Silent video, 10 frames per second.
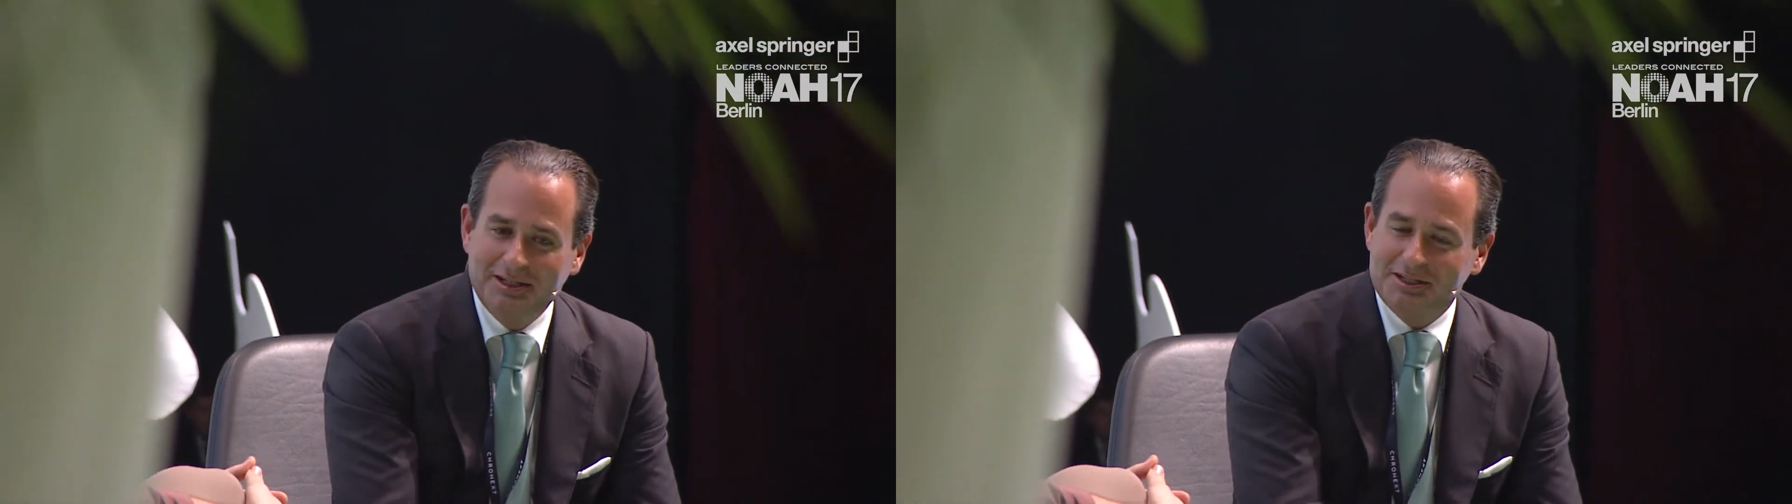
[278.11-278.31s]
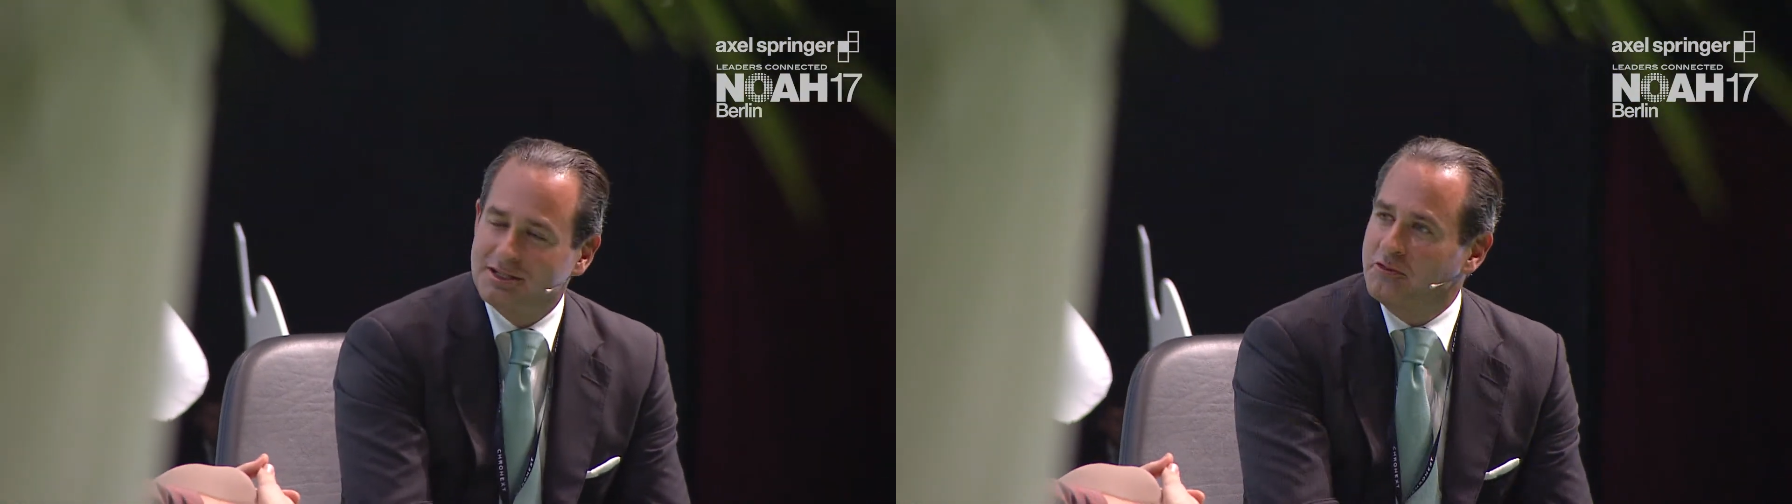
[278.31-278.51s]

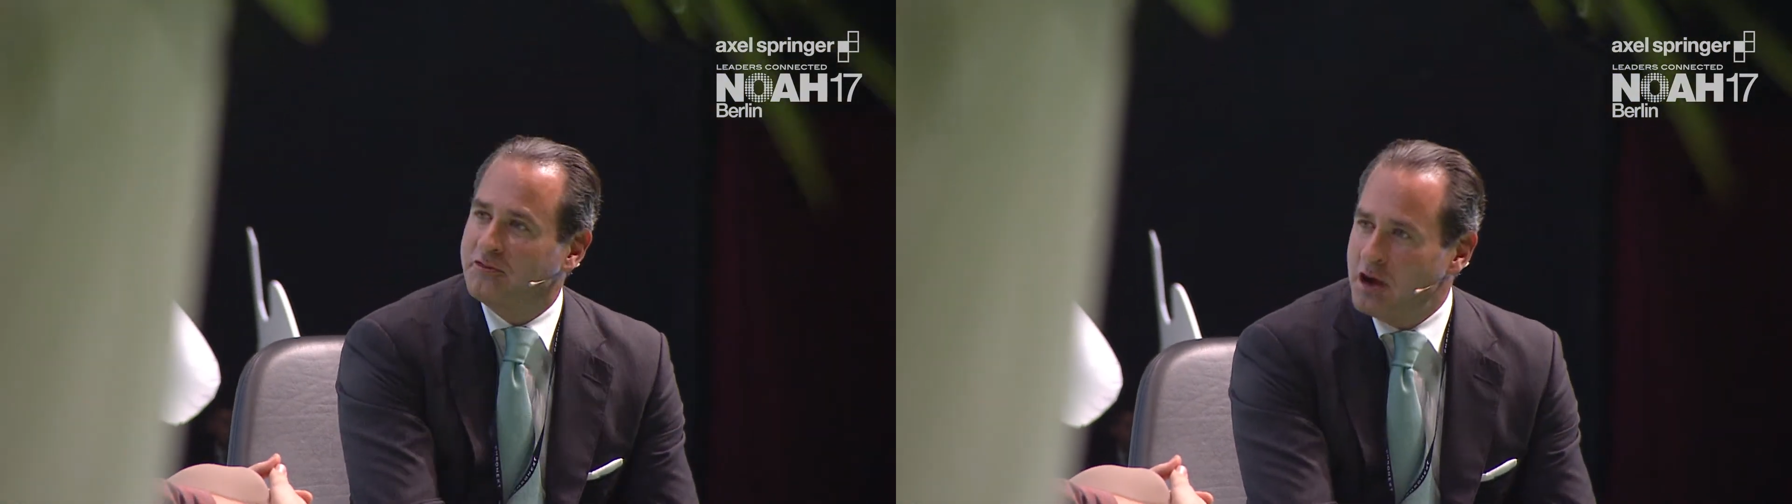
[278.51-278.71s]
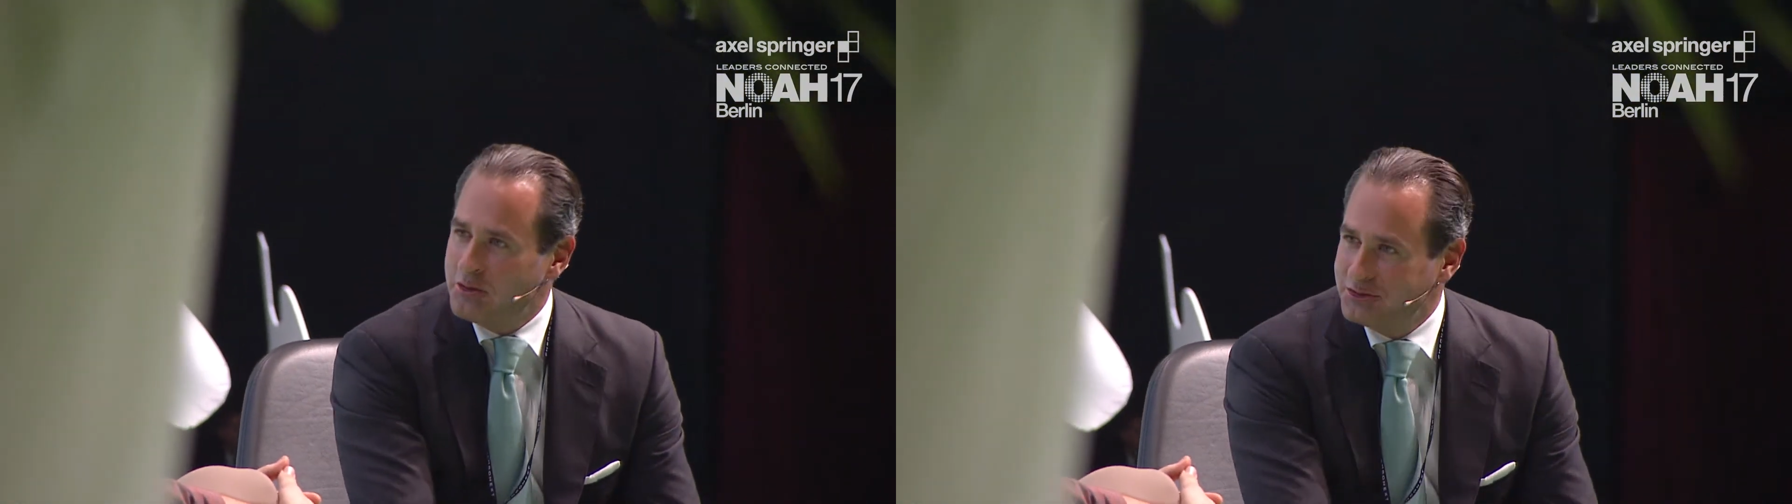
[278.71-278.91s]
It's still
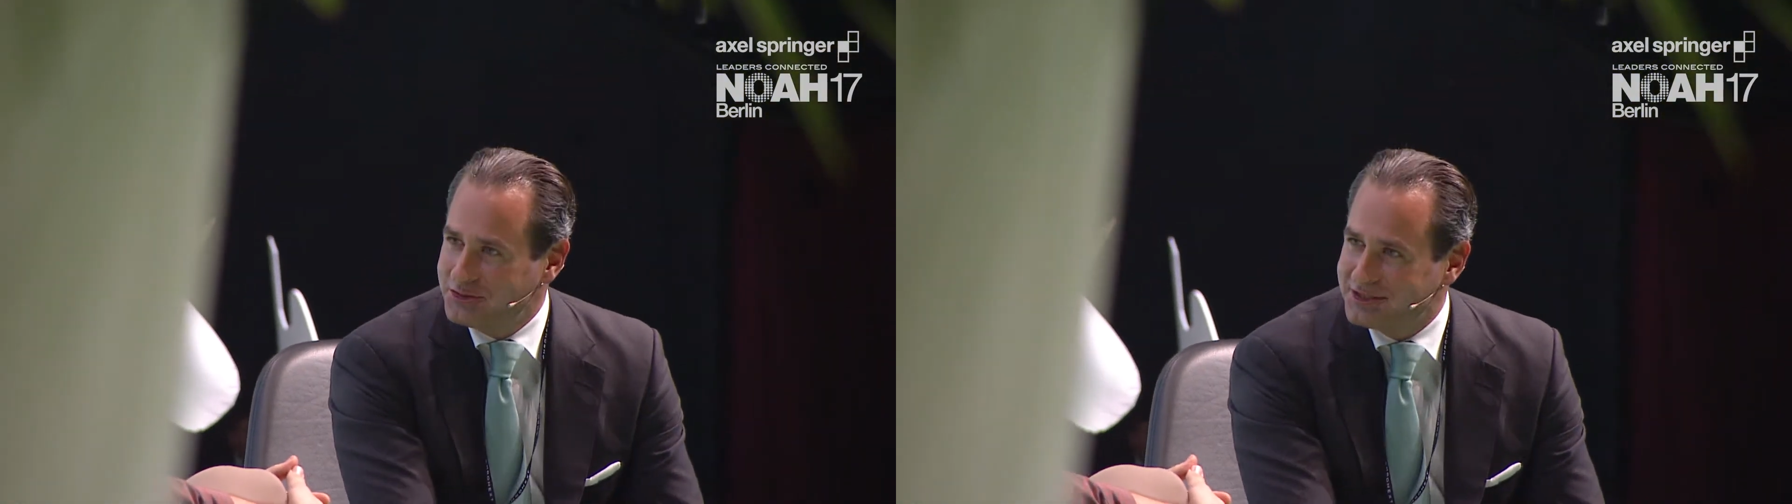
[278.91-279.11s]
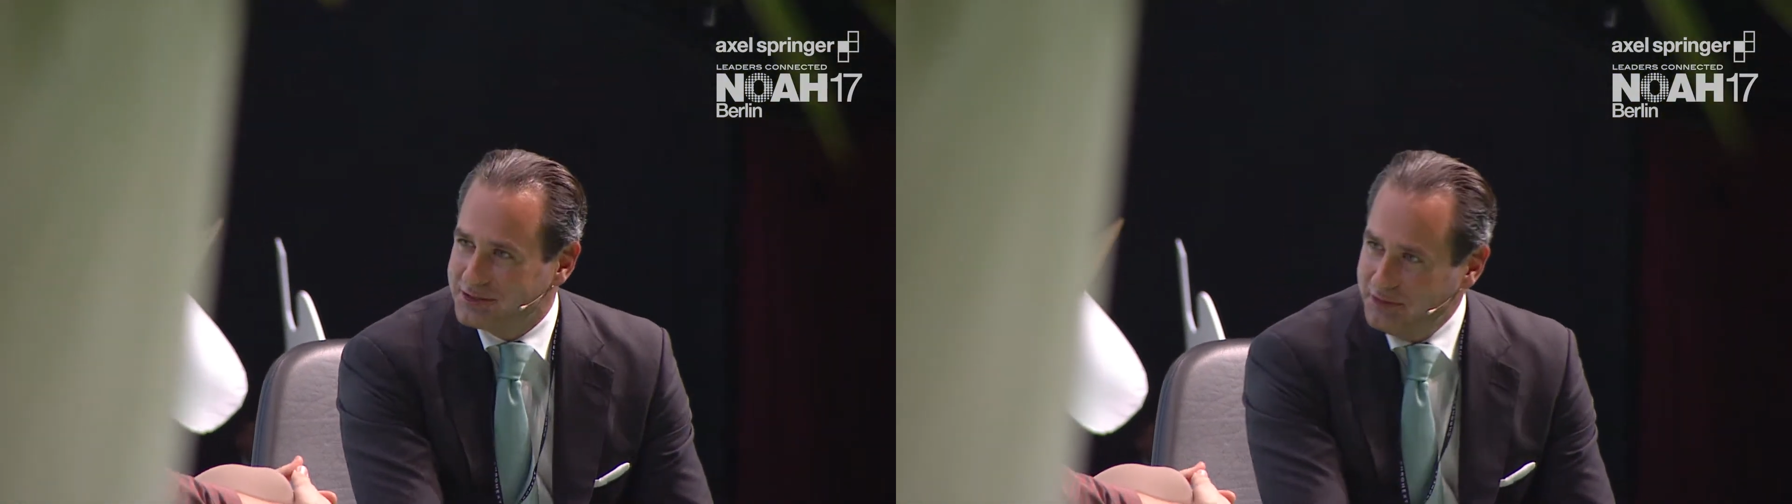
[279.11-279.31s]

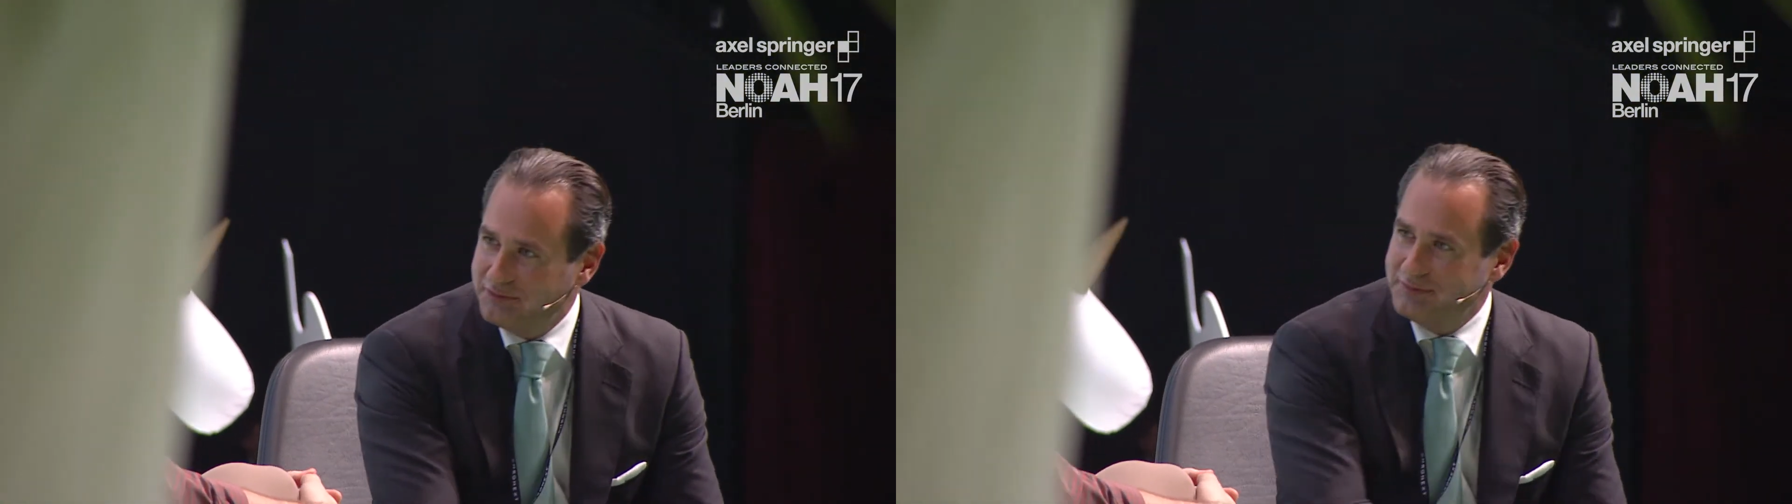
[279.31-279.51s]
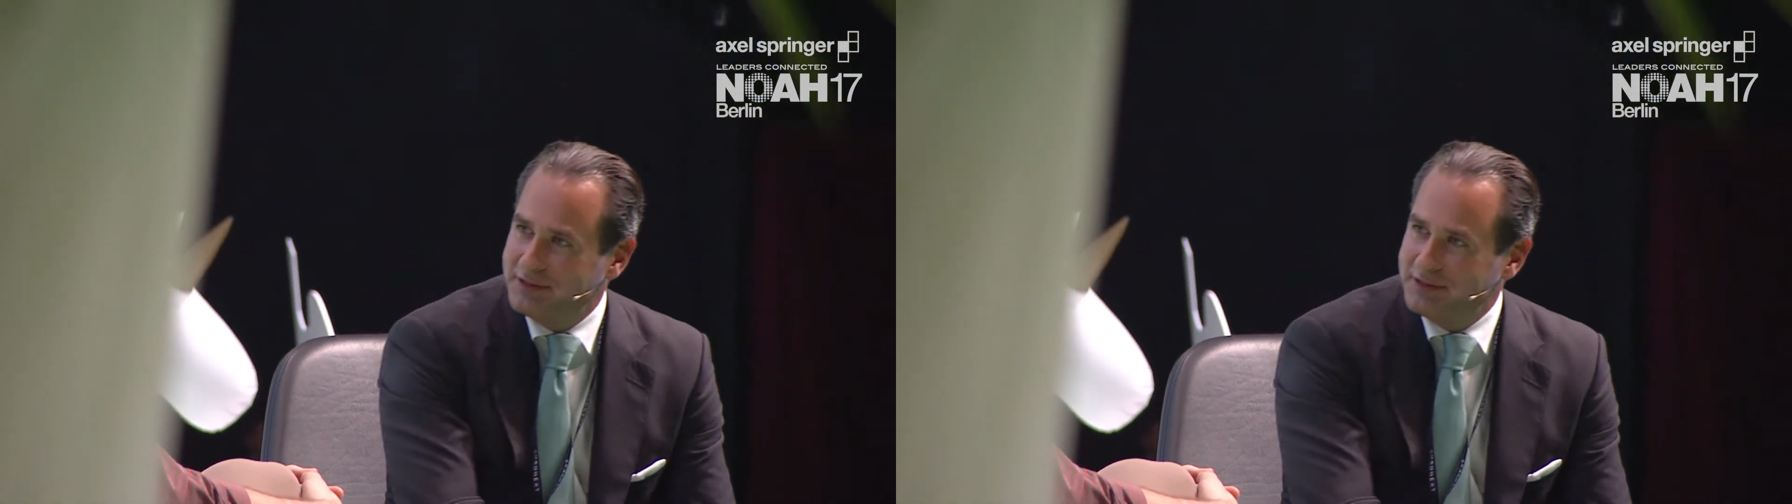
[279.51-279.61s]
founders-driven